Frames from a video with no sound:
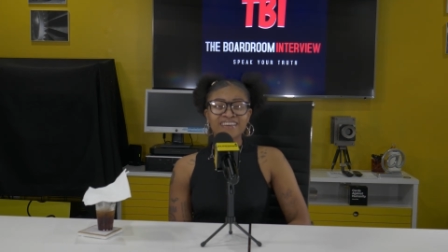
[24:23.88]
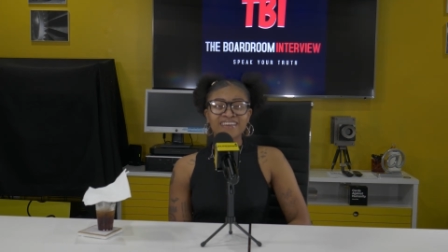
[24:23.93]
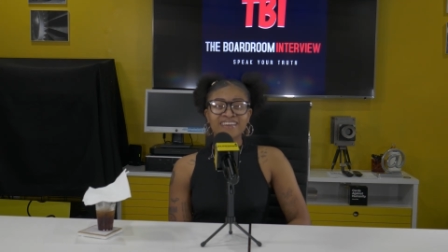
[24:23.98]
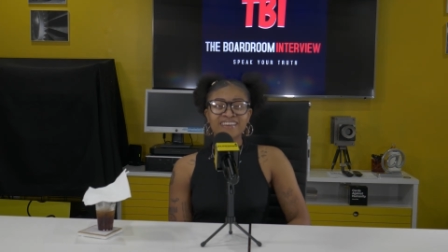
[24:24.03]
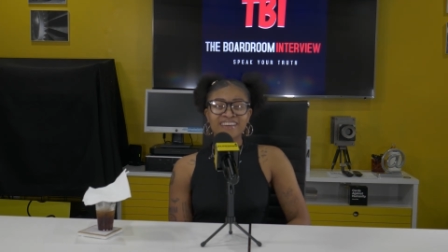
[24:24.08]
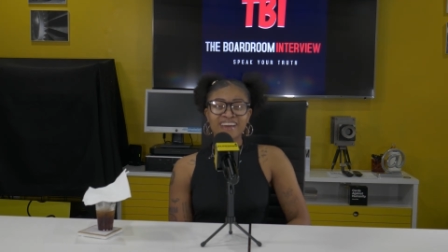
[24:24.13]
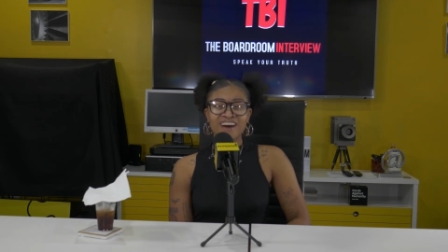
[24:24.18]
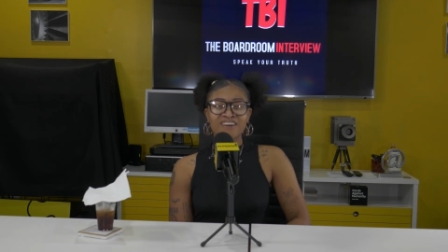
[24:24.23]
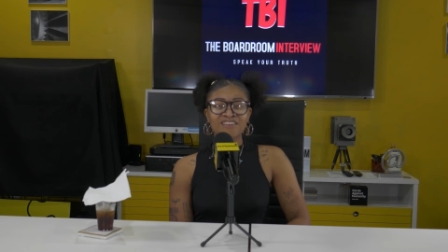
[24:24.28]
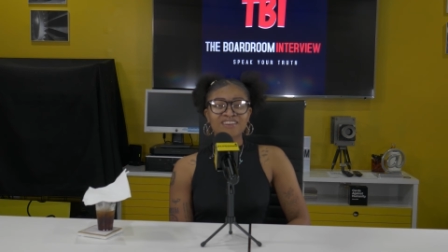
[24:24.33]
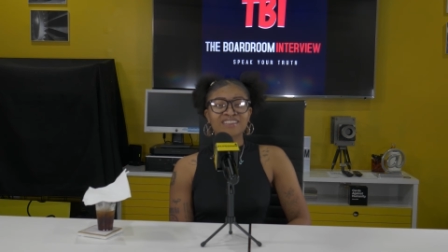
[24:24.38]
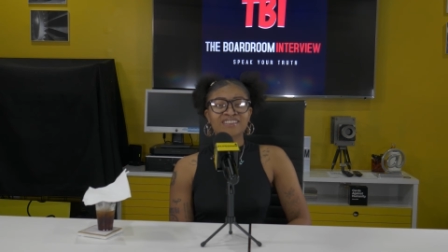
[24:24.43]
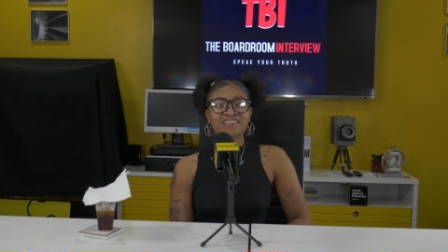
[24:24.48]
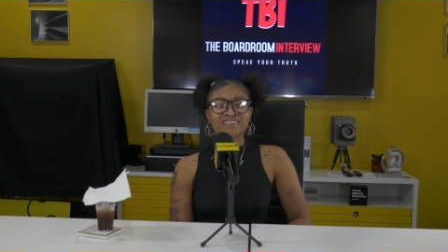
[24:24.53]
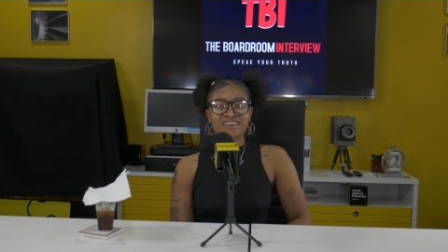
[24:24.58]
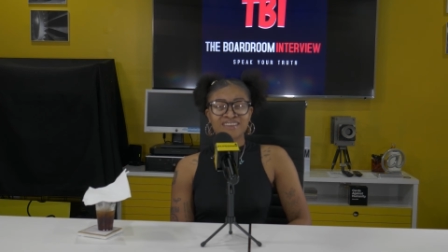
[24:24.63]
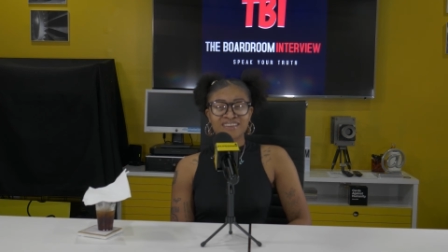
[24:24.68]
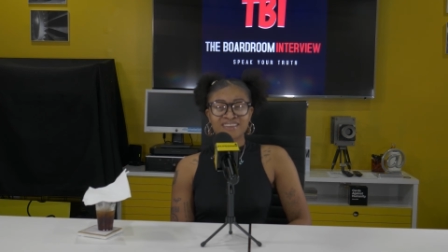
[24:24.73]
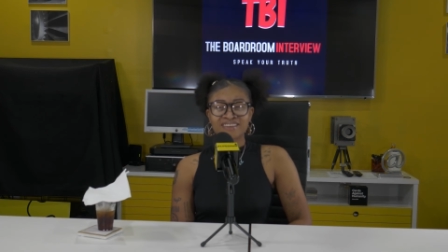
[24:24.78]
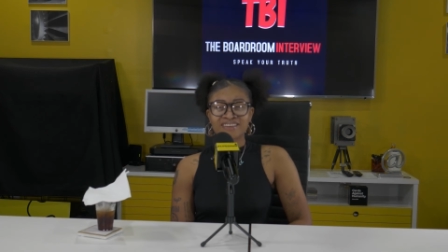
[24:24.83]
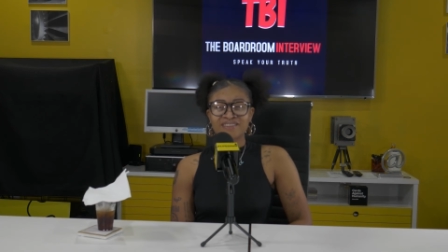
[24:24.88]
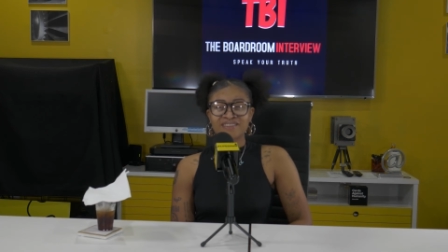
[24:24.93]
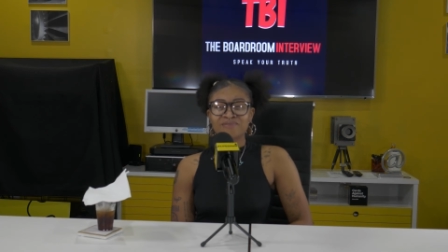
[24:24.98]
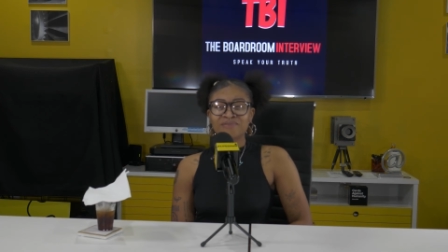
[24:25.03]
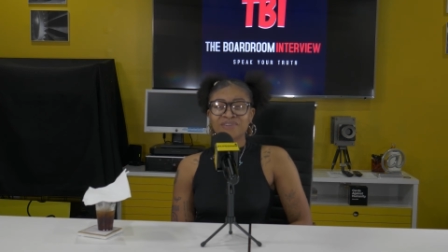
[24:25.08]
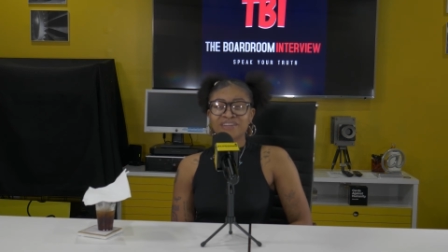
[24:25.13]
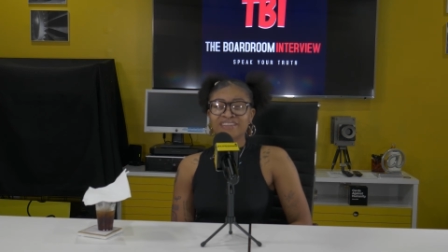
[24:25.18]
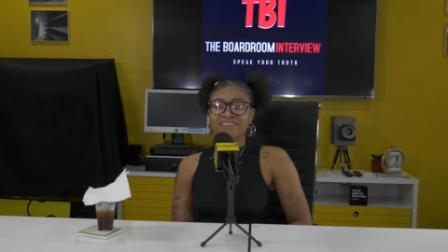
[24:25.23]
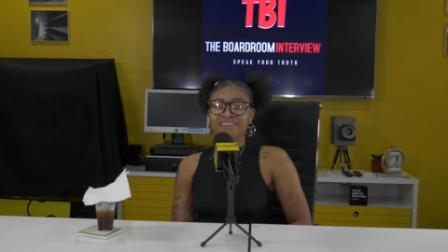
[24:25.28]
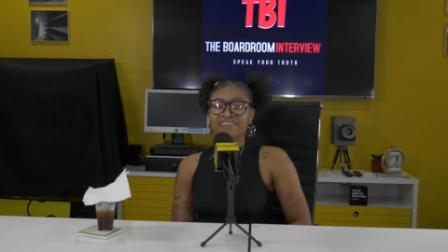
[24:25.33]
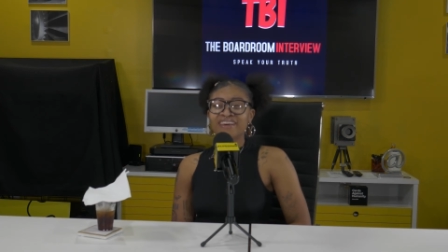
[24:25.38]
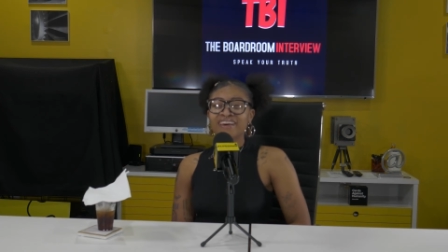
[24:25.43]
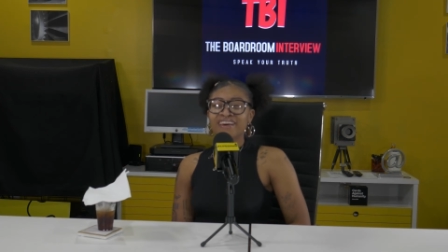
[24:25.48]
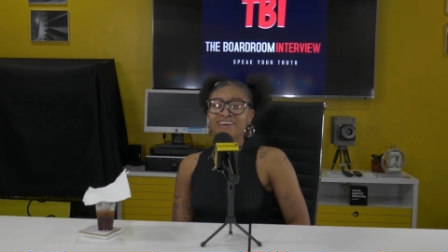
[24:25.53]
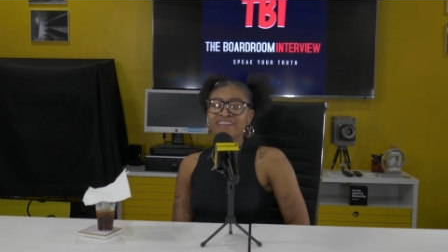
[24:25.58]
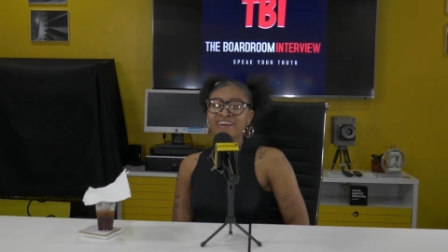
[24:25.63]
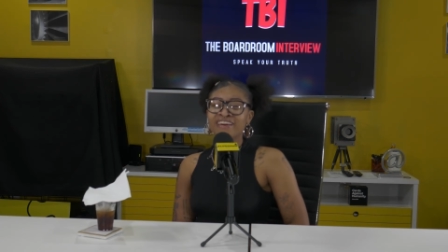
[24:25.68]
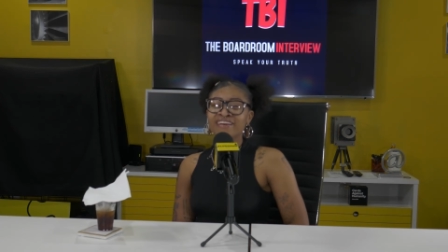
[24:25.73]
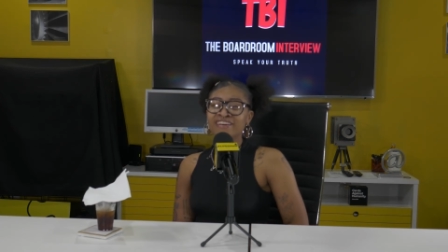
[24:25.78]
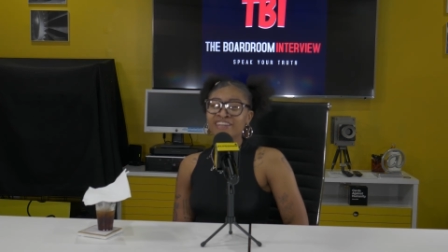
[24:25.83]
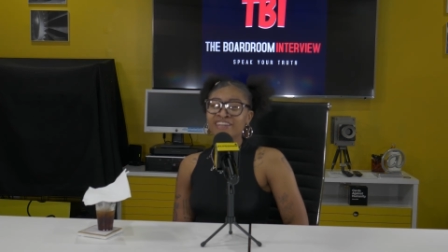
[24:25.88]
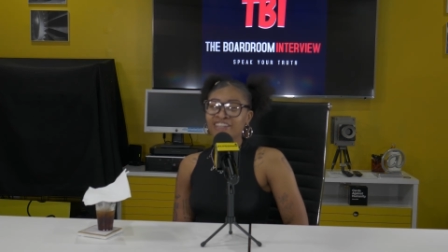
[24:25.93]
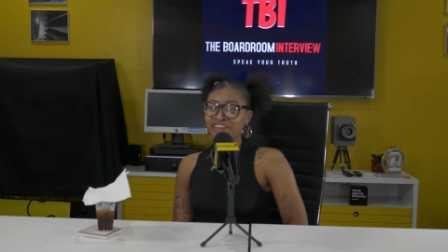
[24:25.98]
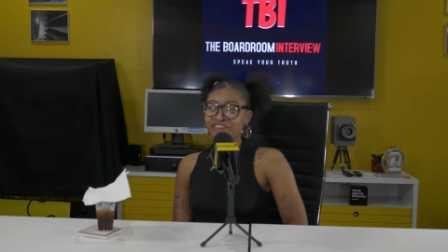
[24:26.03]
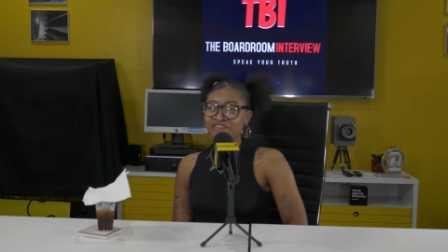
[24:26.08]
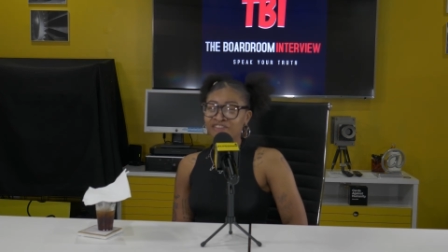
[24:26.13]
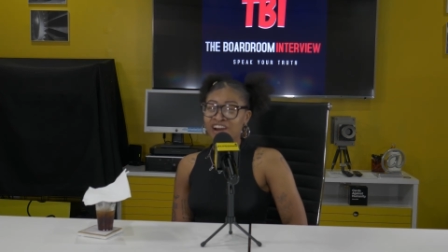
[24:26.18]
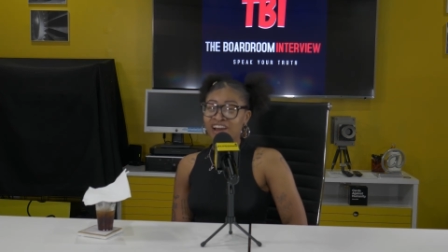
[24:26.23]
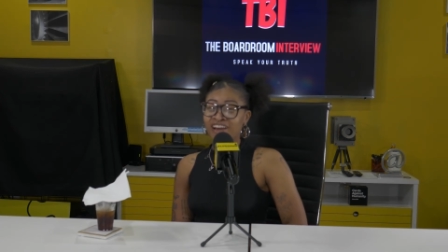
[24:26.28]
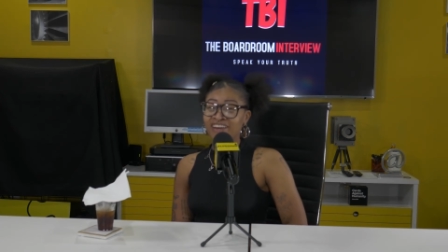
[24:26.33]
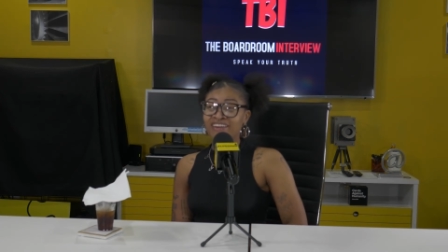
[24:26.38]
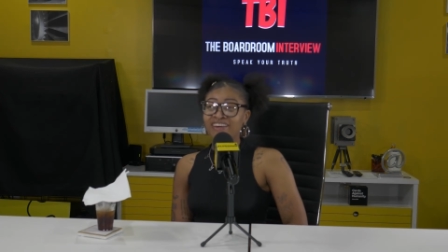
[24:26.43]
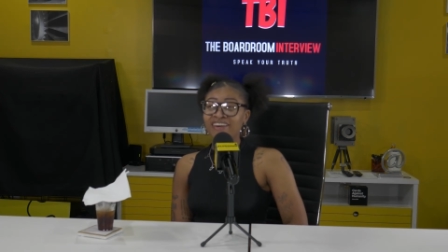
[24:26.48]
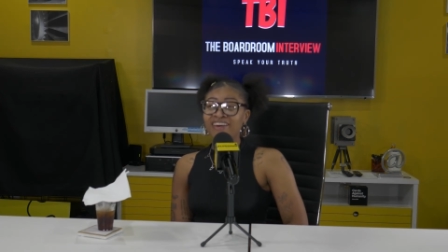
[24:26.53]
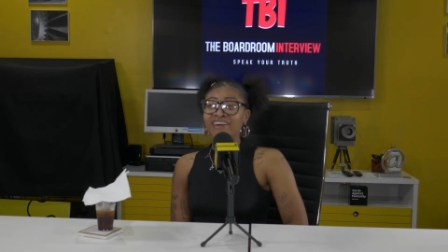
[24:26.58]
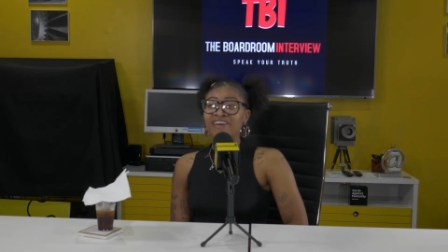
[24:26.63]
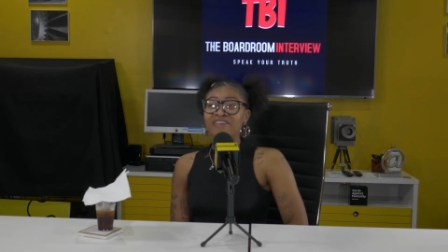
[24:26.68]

Cookout is good when they cook it right,